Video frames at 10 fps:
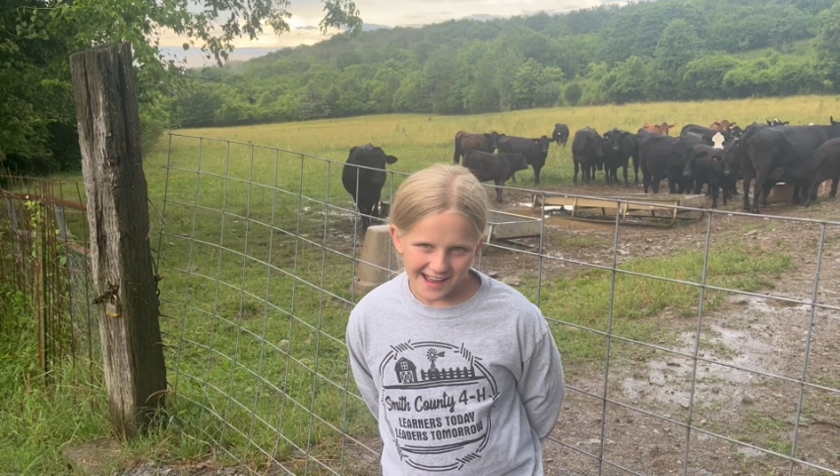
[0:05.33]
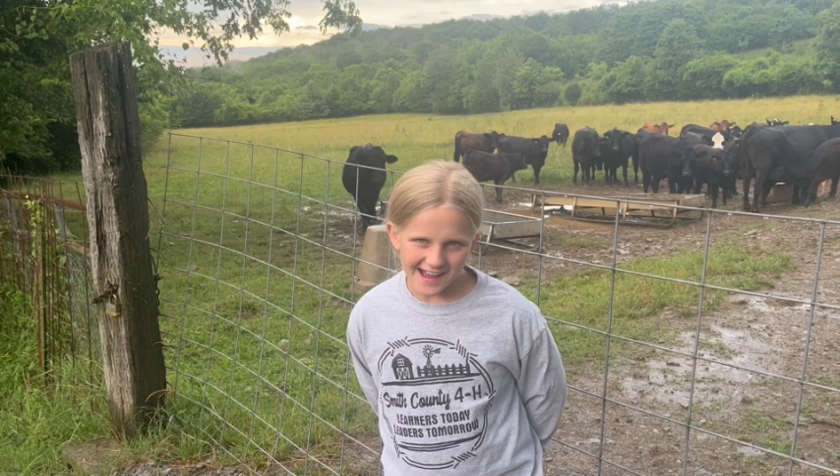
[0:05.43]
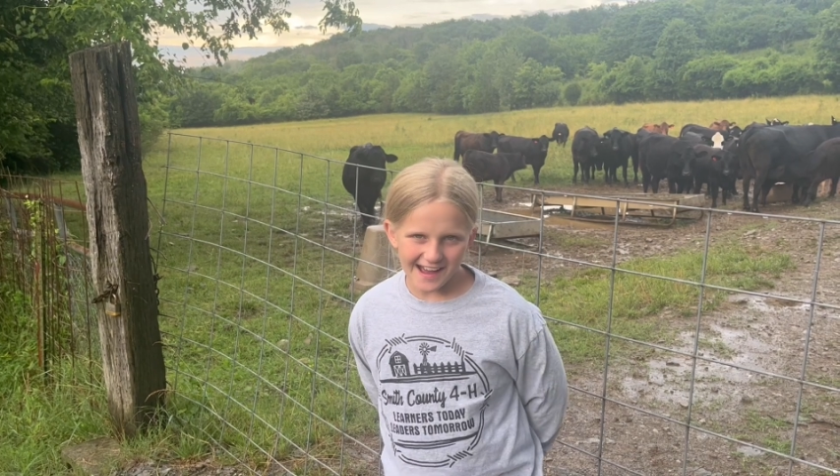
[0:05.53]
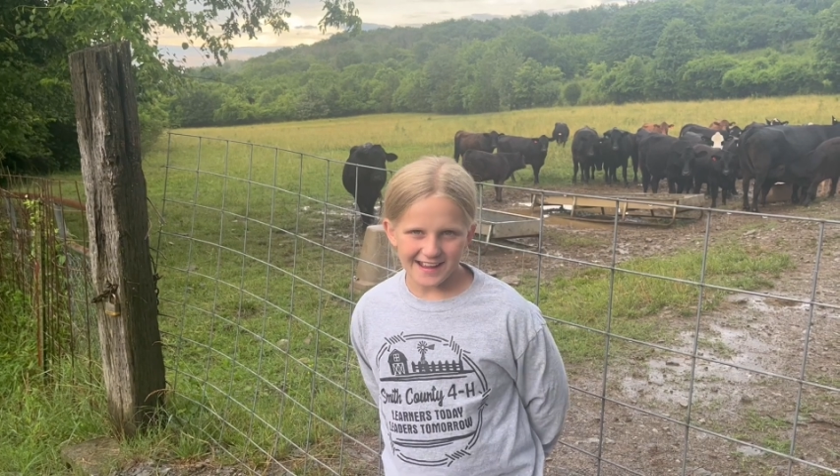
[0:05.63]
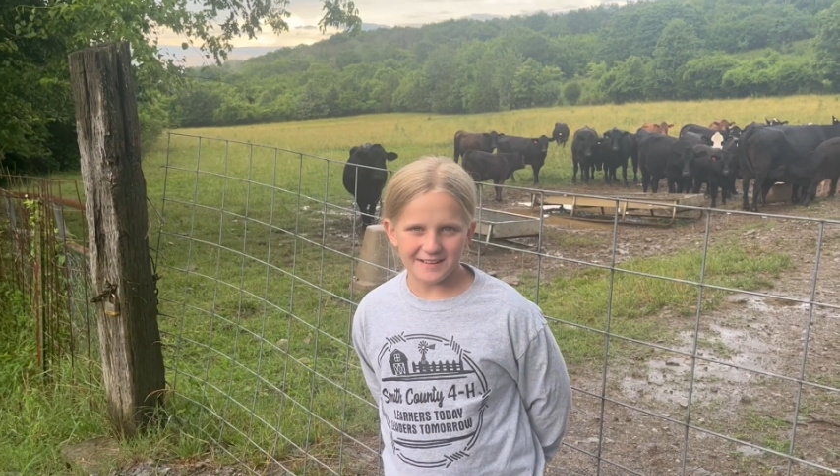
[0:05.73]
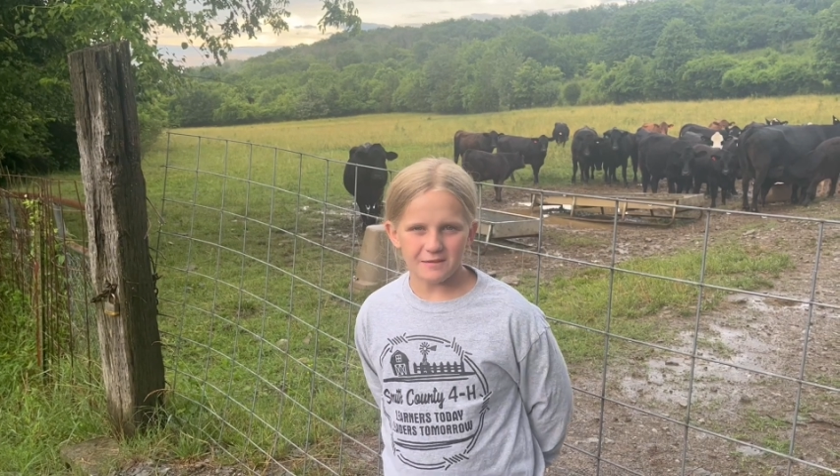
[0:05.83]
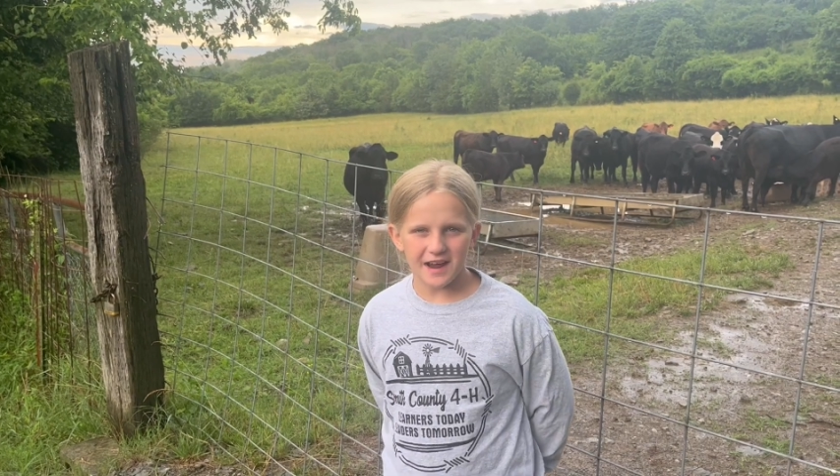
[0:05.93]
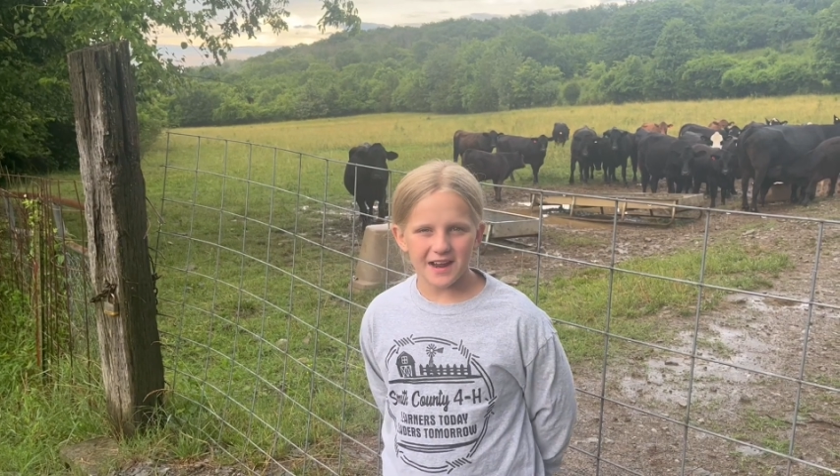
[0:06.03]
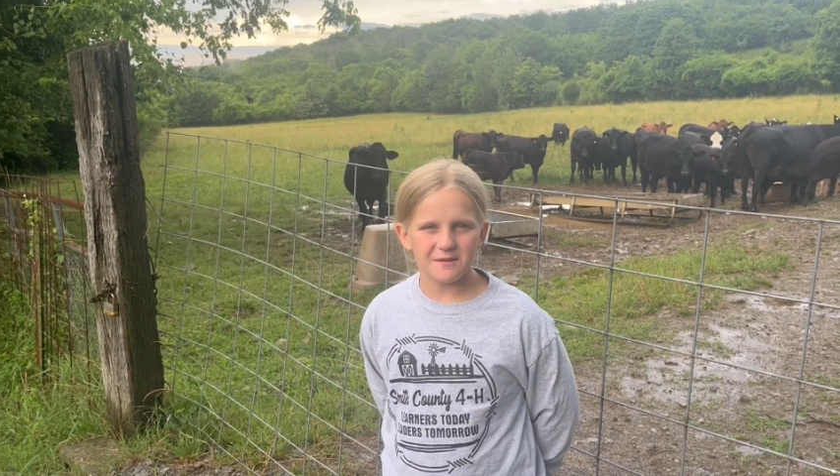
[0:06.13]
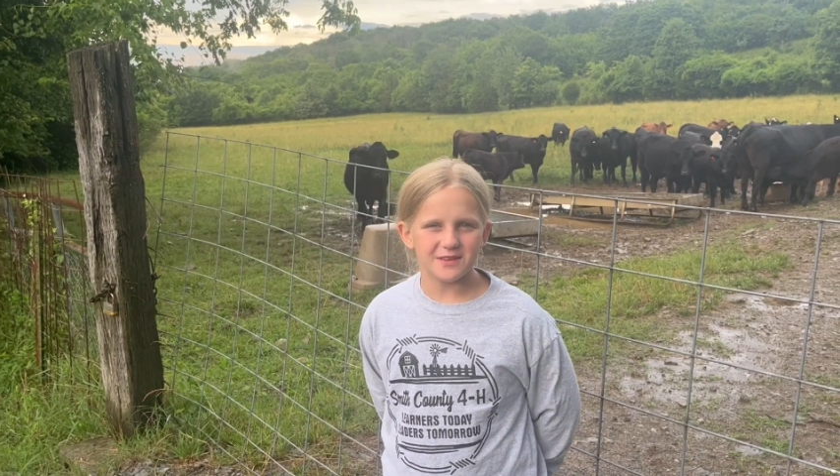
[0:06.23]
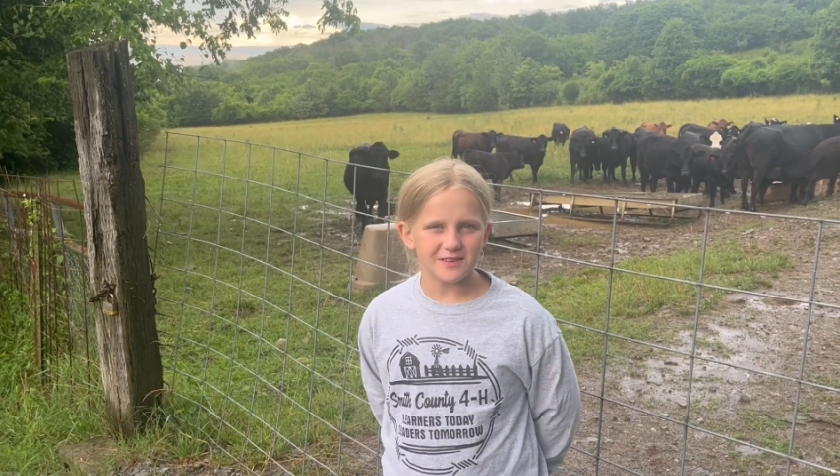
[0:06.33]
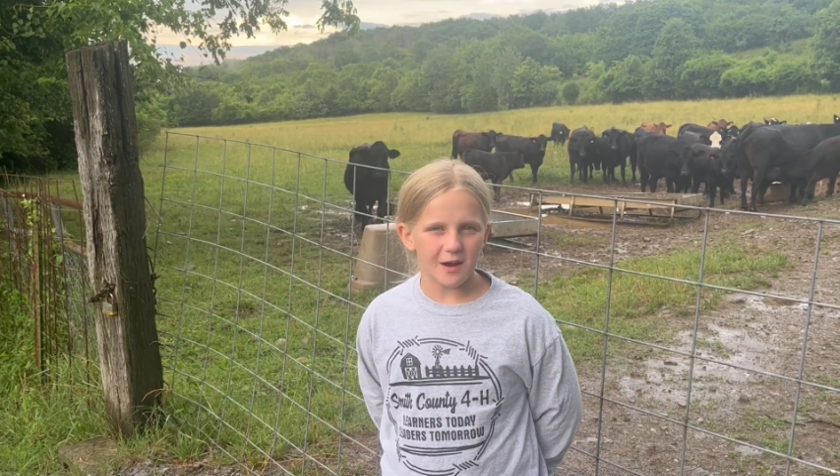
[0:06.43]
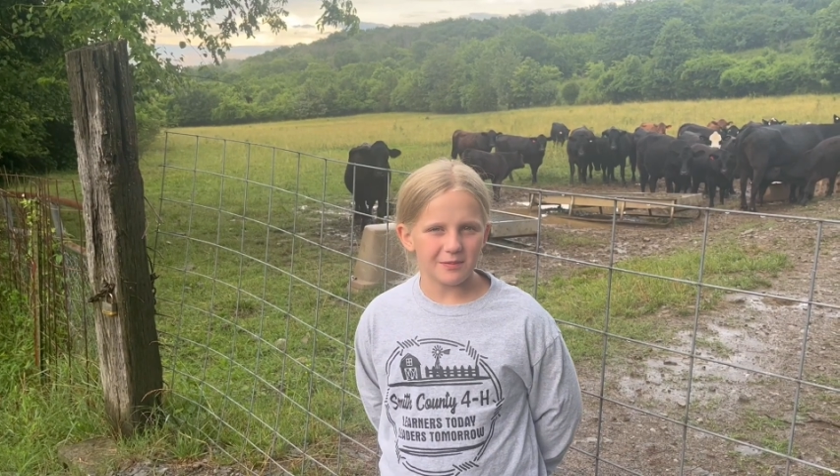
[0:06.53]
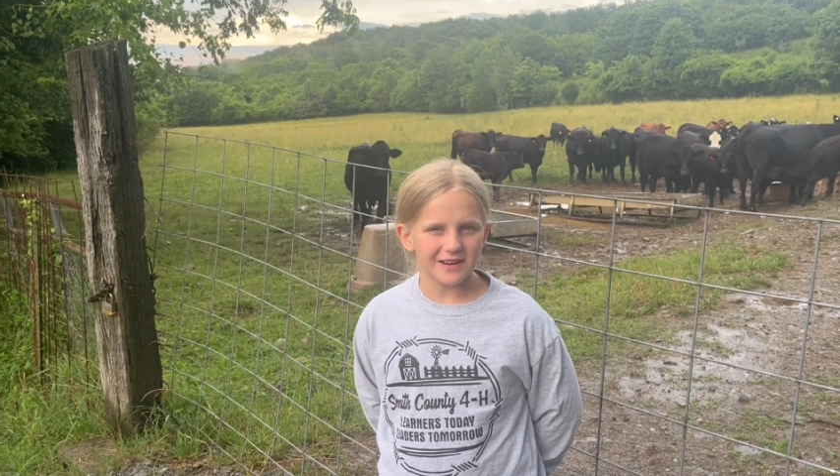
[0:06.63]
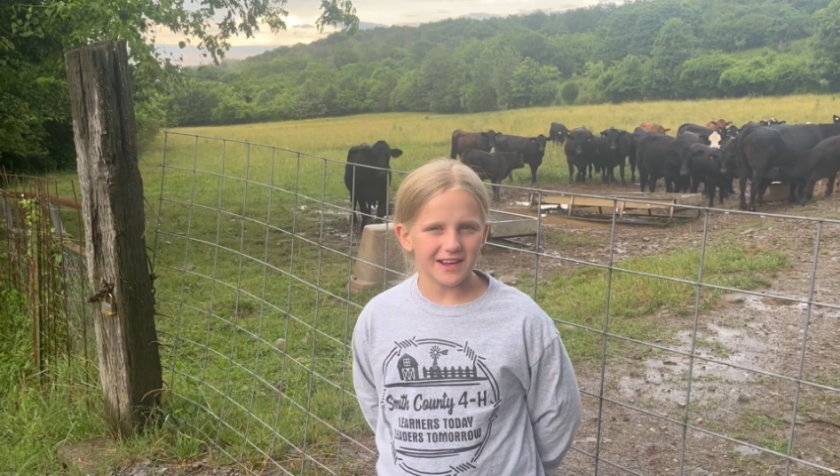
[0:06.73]
Hi, my name is
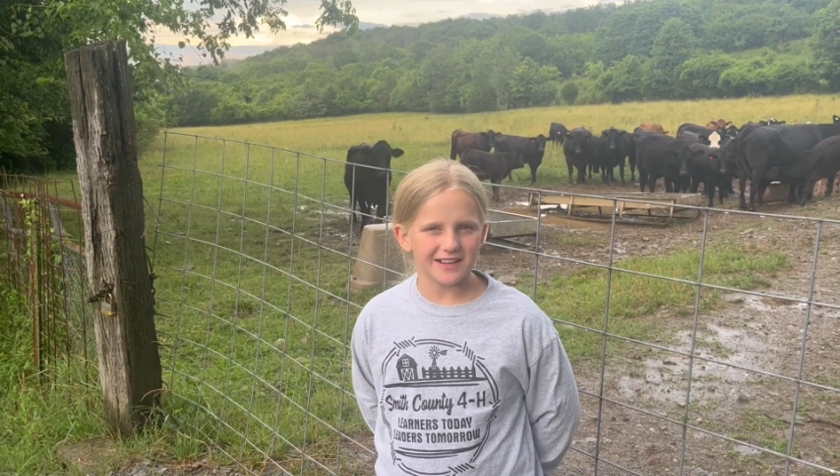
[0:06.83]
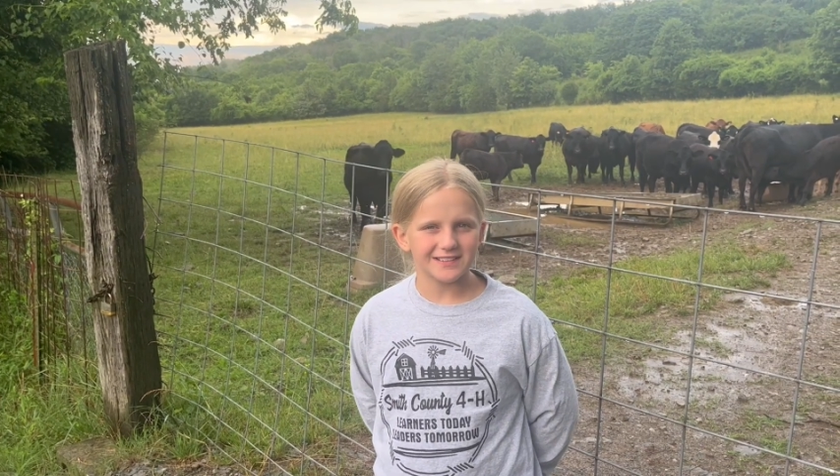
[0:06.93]
Aubrey Hicks.